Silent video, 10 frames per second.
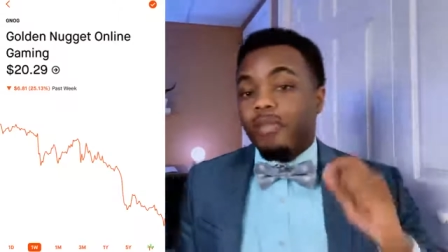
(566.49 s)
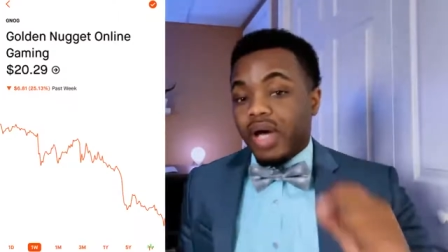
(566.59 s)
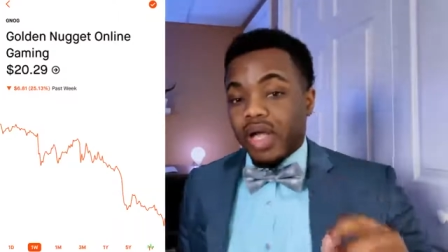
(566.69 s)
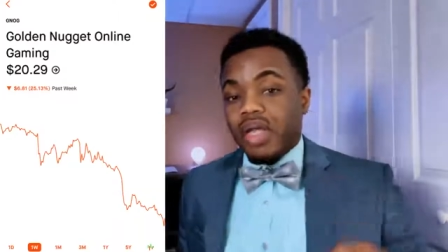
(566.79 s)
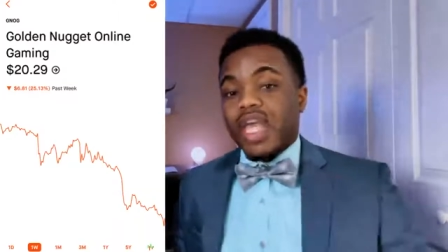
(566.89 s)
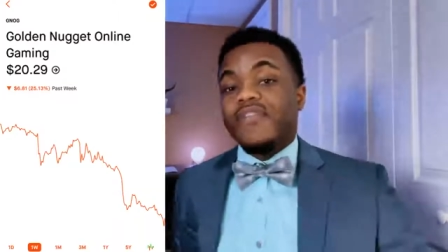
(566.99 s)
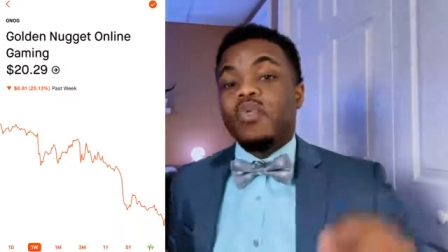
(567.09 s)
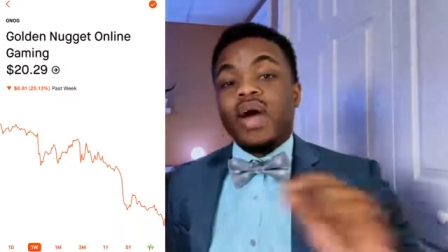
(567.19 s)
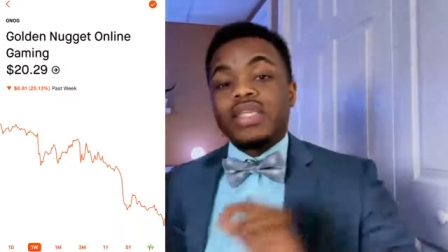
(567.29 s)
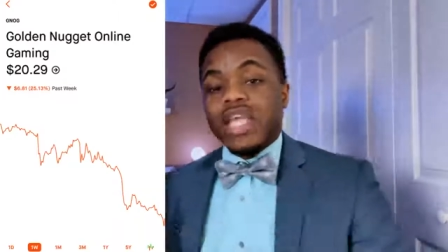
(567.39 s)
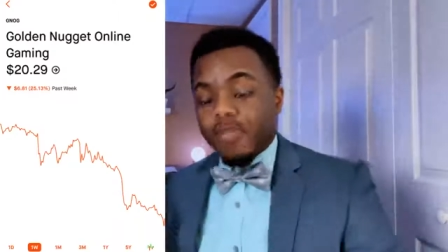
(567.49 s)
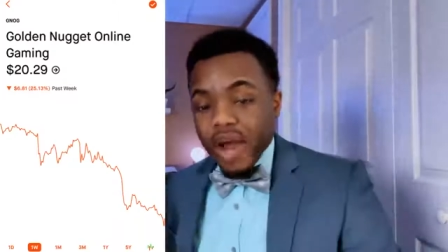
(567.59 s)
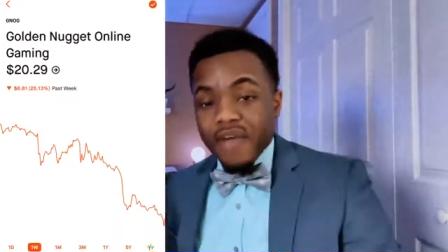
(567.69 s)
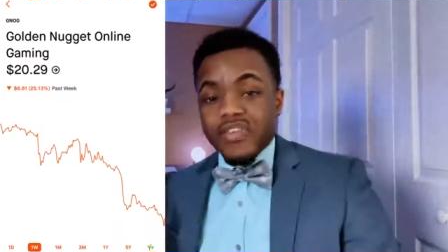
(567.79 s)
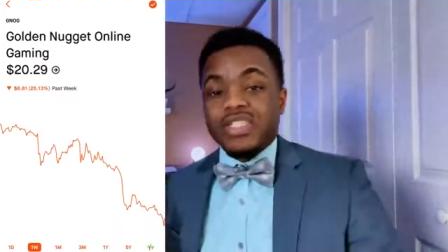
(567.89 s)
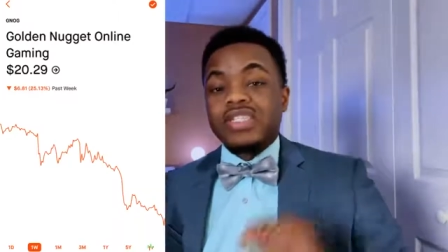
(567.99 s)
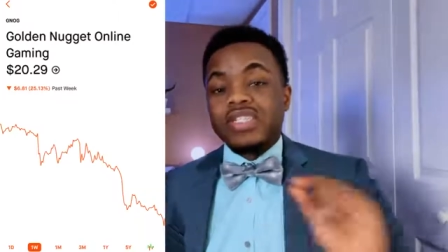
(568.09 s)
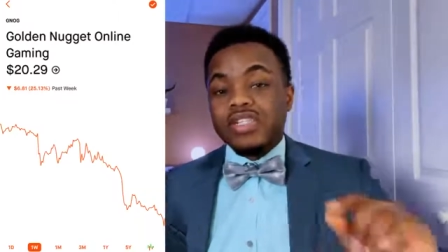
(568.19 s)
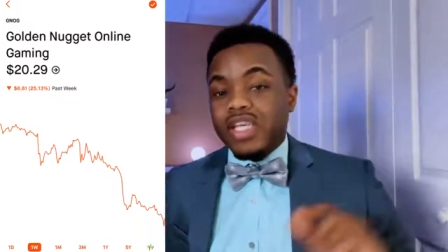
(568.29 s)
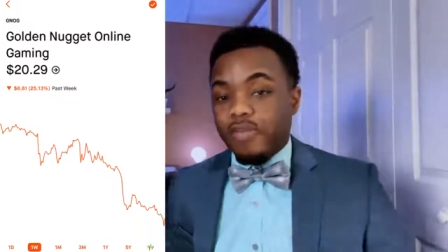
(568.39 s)
But if you want to take profits,
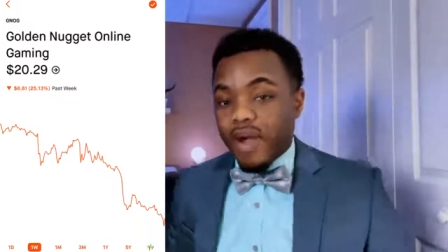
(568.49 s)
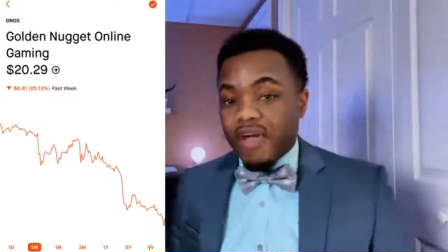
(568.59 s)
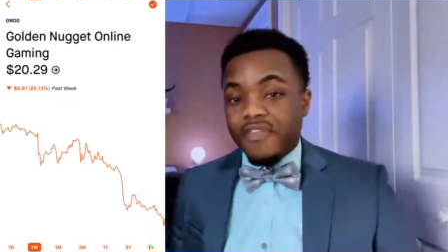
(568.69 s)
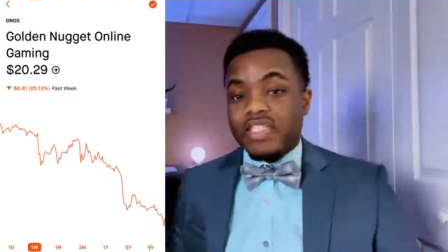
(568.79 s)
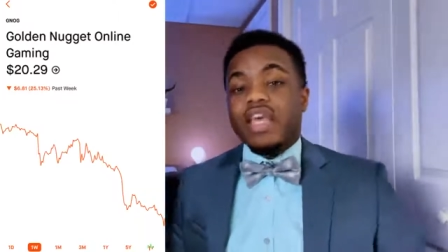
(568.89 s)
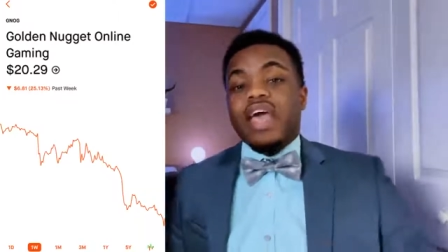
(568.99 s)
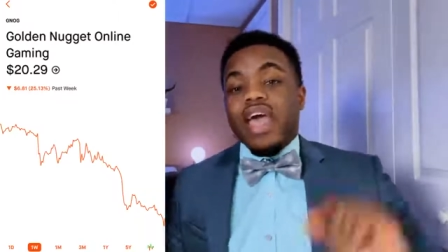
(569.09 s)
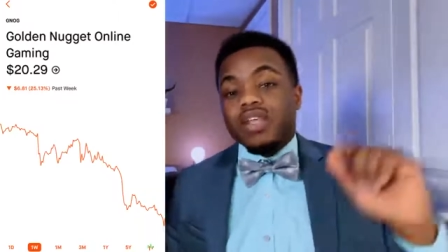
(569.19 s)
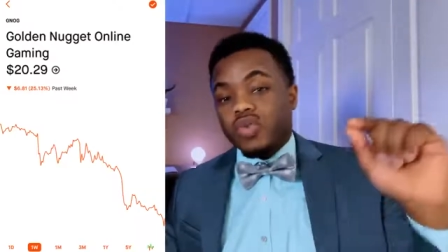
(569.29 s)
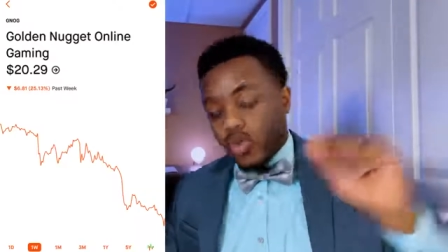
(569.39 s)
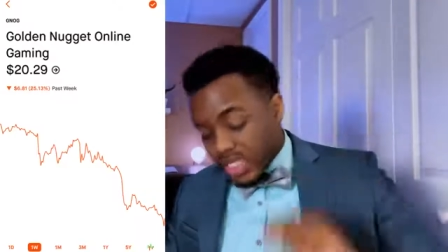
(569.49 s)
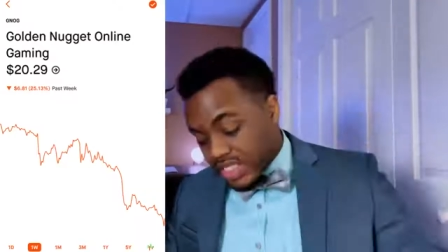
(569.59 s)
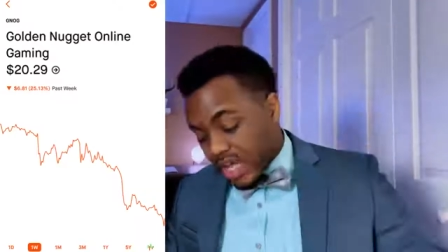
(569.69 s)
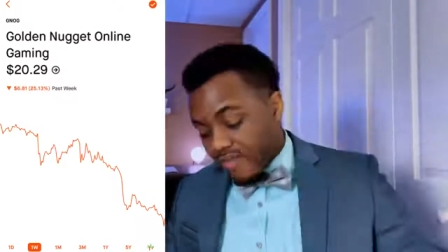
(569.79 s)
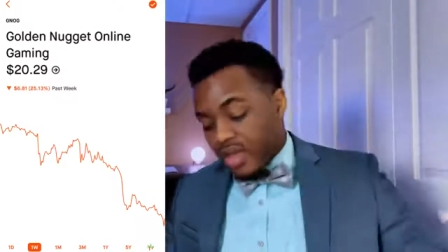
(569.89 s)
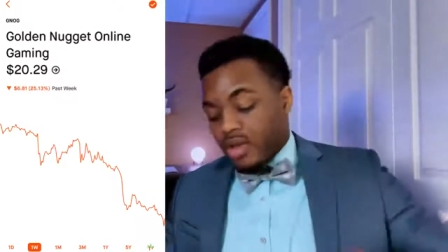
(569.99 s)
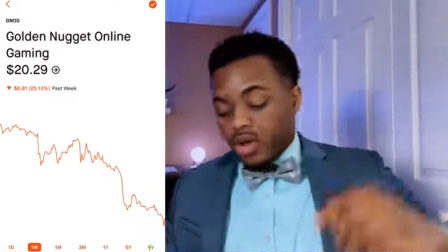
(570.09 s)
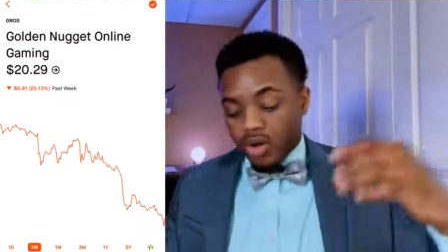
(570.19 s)
consider taking profits at 27